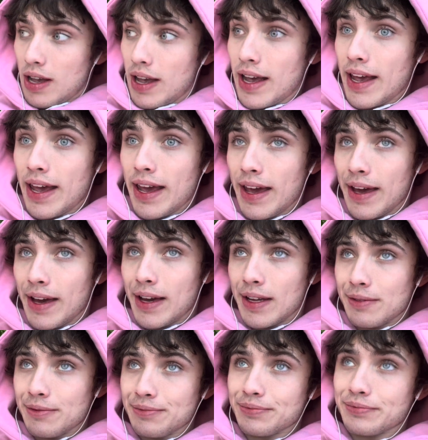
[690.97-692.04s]

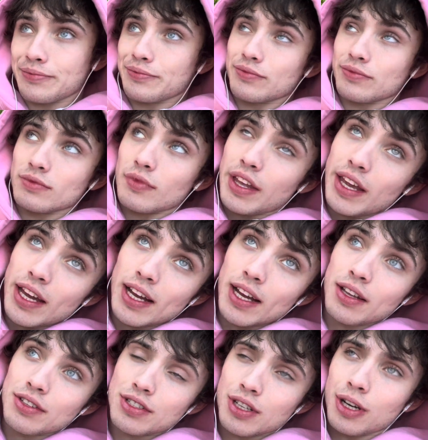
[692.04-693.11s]
And
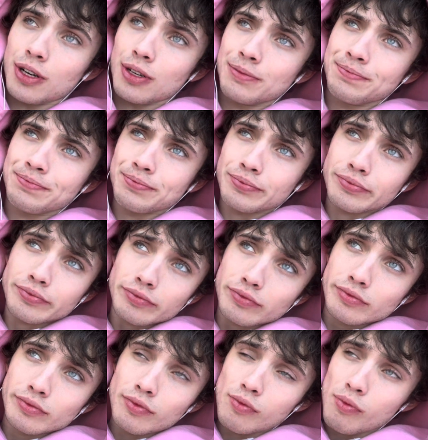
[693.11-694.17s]
yeah, so
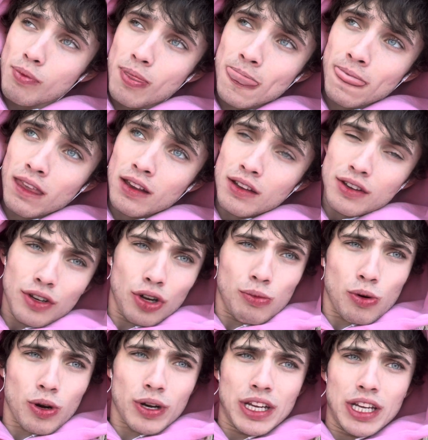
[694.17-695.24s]
no
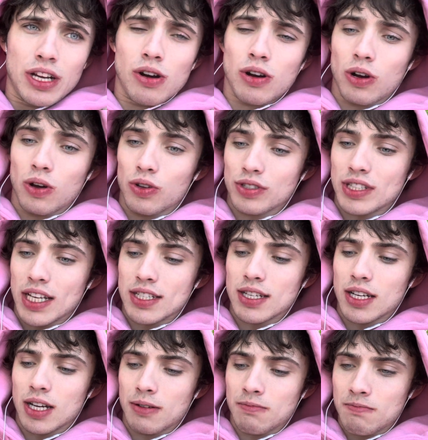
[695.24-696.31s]
more ego goals. That's
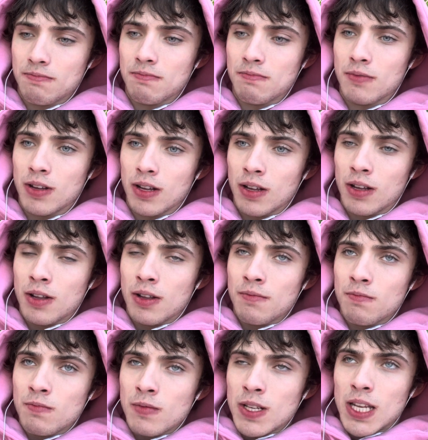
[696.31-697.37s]

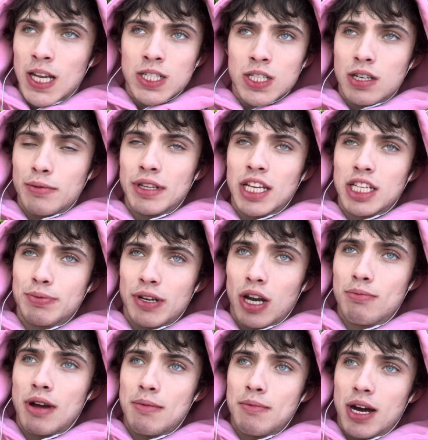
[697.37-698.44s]
just something that's been on
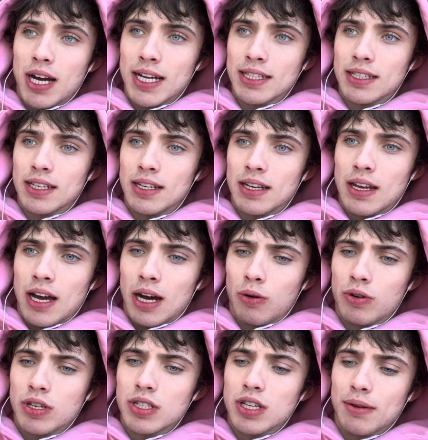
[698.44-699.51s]
my mind, and I
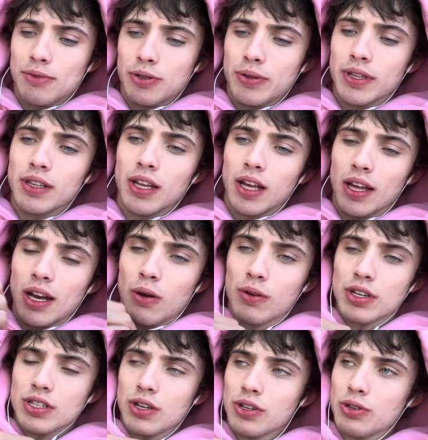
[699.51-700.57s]
want to stop doing that. I want to
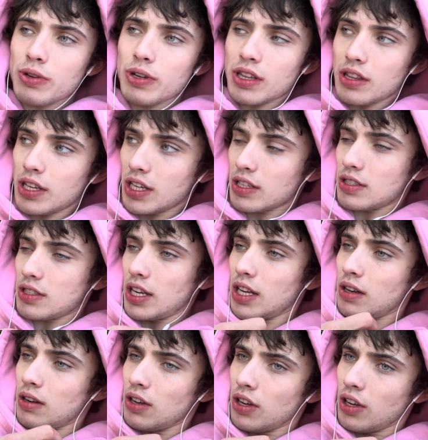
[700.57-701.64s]
start doing things
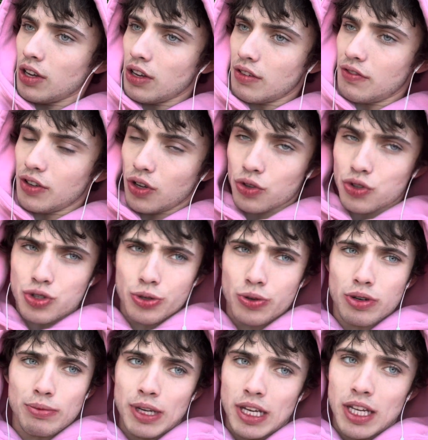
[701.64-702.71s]
that feel true
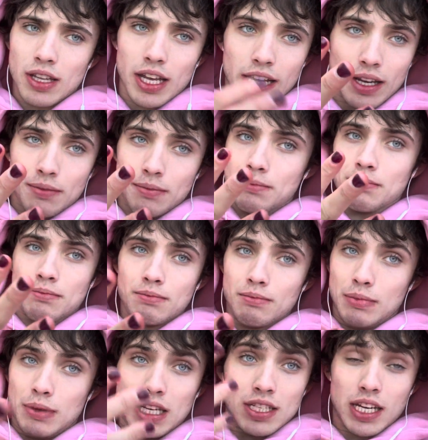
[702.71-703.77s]
to me, like
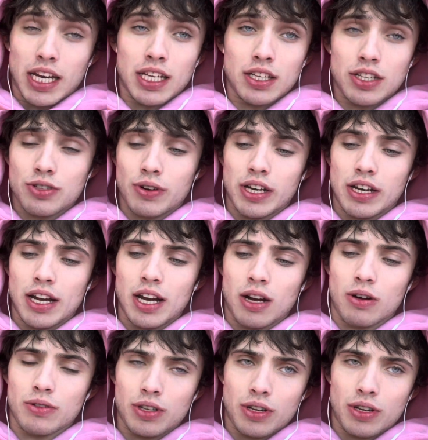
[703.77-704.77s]
me saying this right now,